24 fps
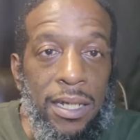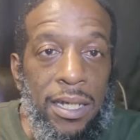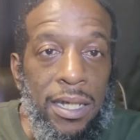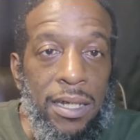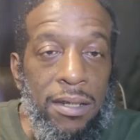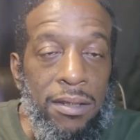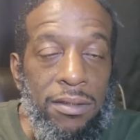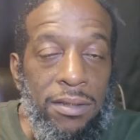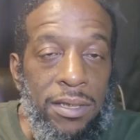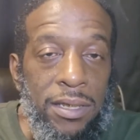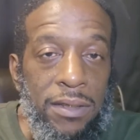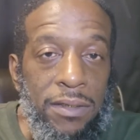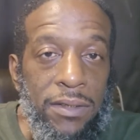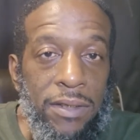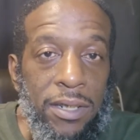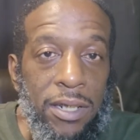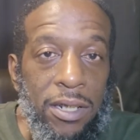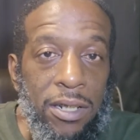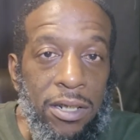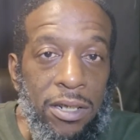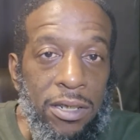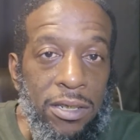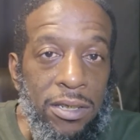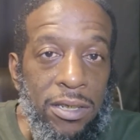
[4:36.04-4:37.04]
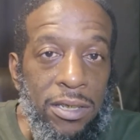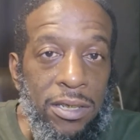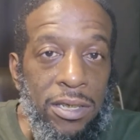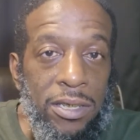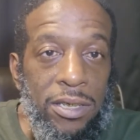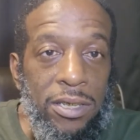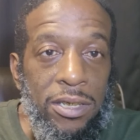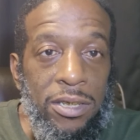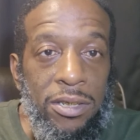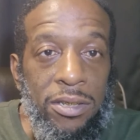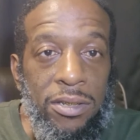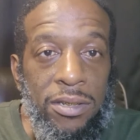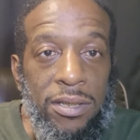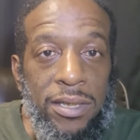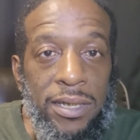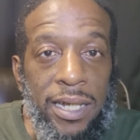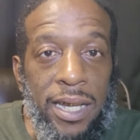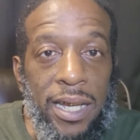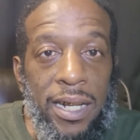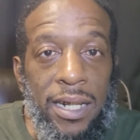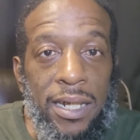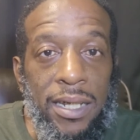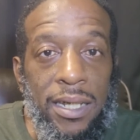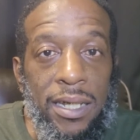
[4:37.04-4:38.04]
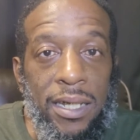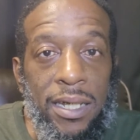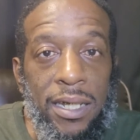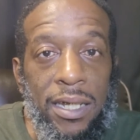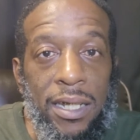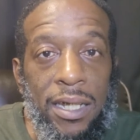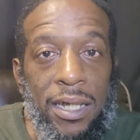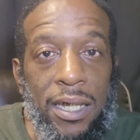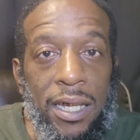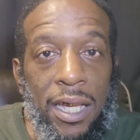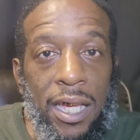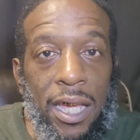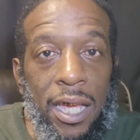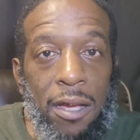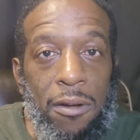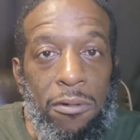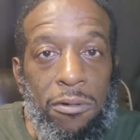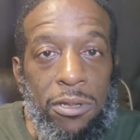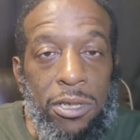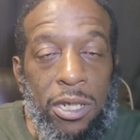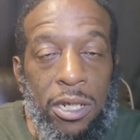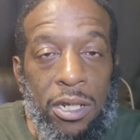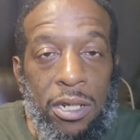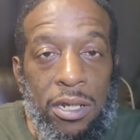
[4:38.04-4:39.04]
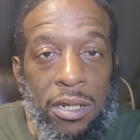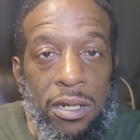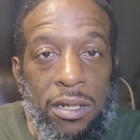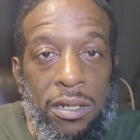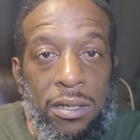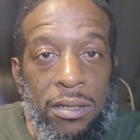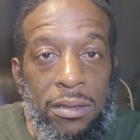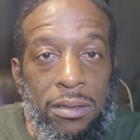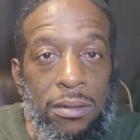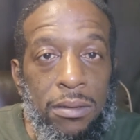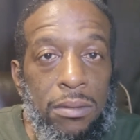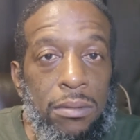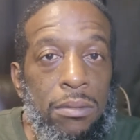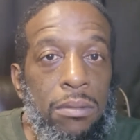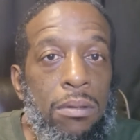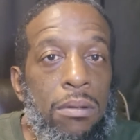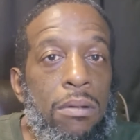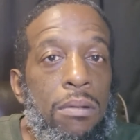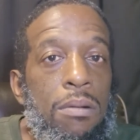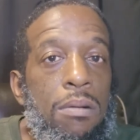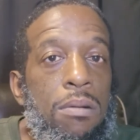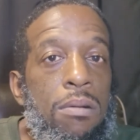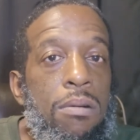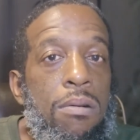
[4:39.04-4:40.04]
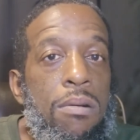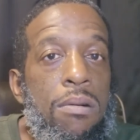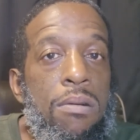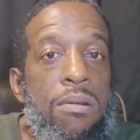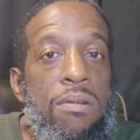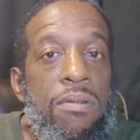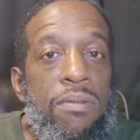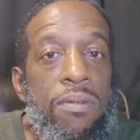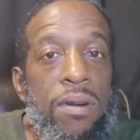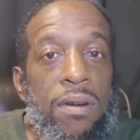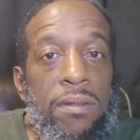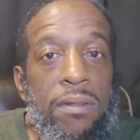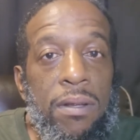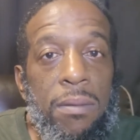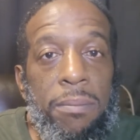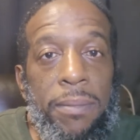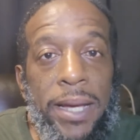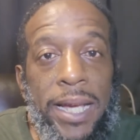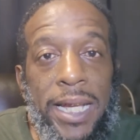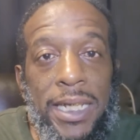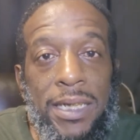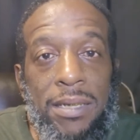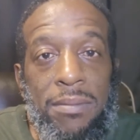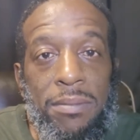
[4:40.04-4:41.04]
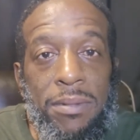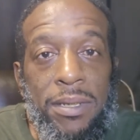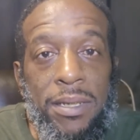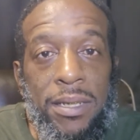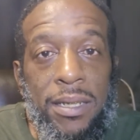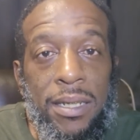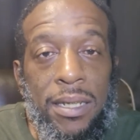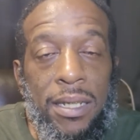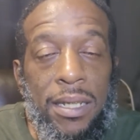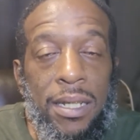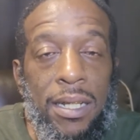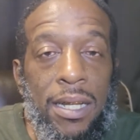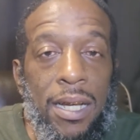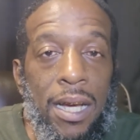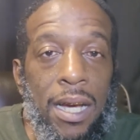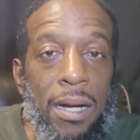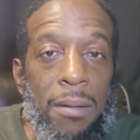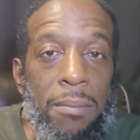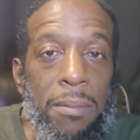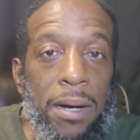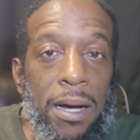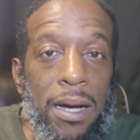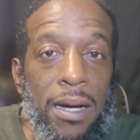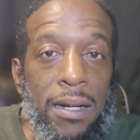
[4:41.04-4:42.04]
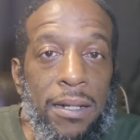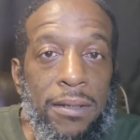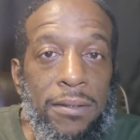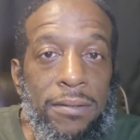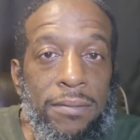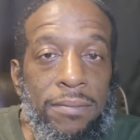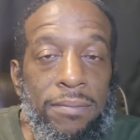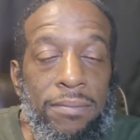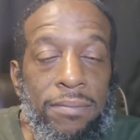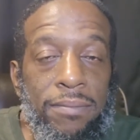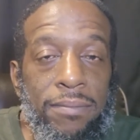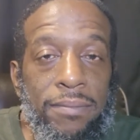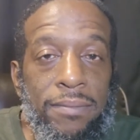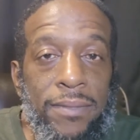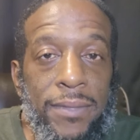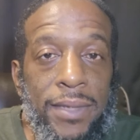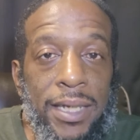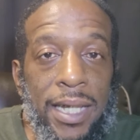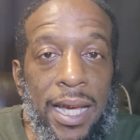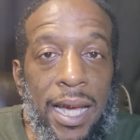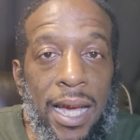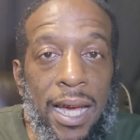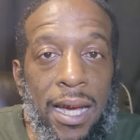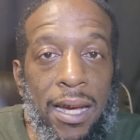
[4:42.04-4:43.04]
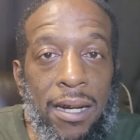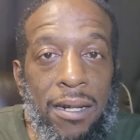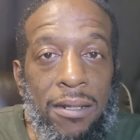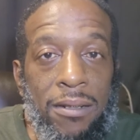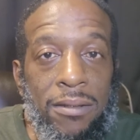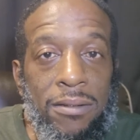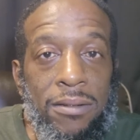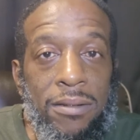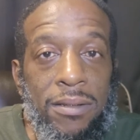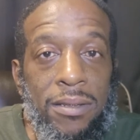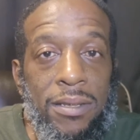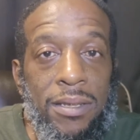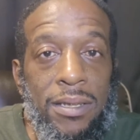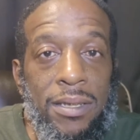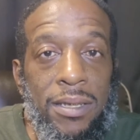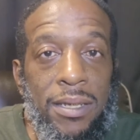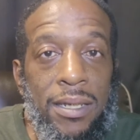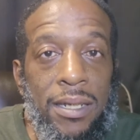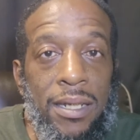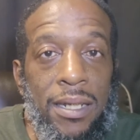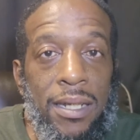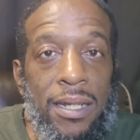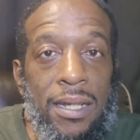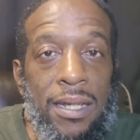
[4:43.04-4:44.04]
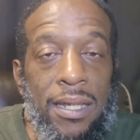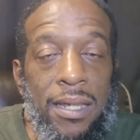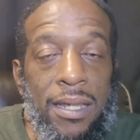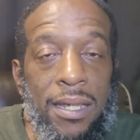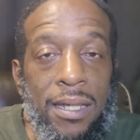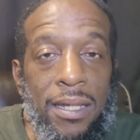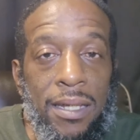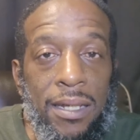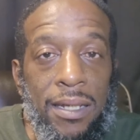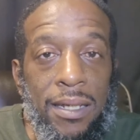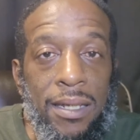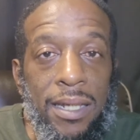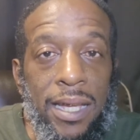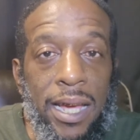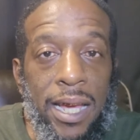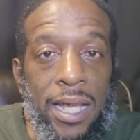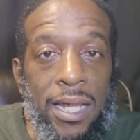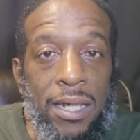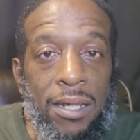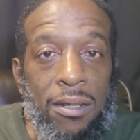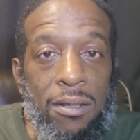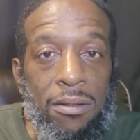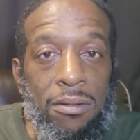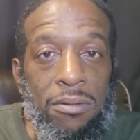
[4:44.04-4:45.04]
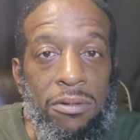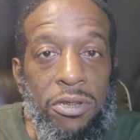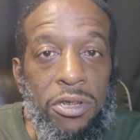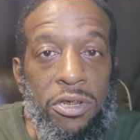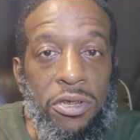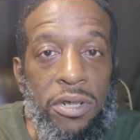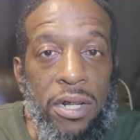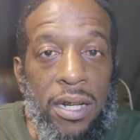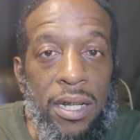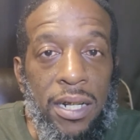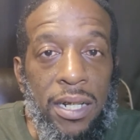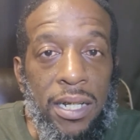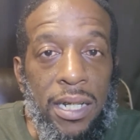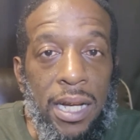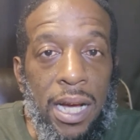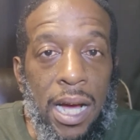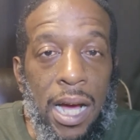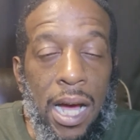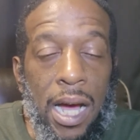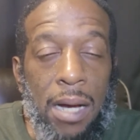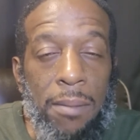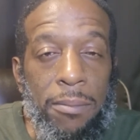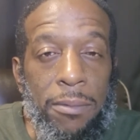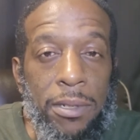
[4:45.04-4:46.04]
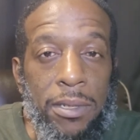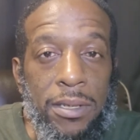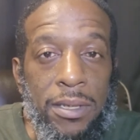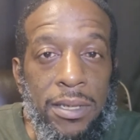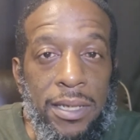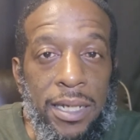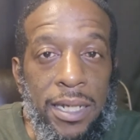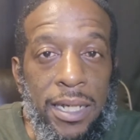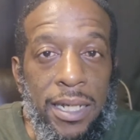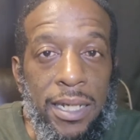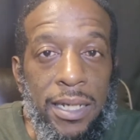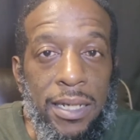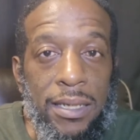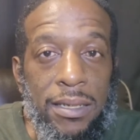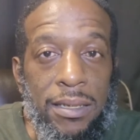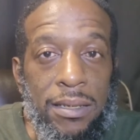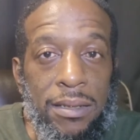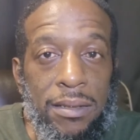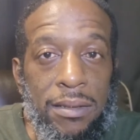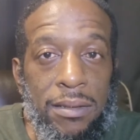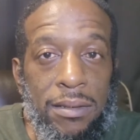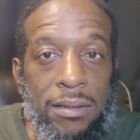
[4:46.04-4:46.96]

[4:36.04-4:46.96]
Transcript: It was even heard on the news that it was heard from the basement about how the landlord was trying to calm her down.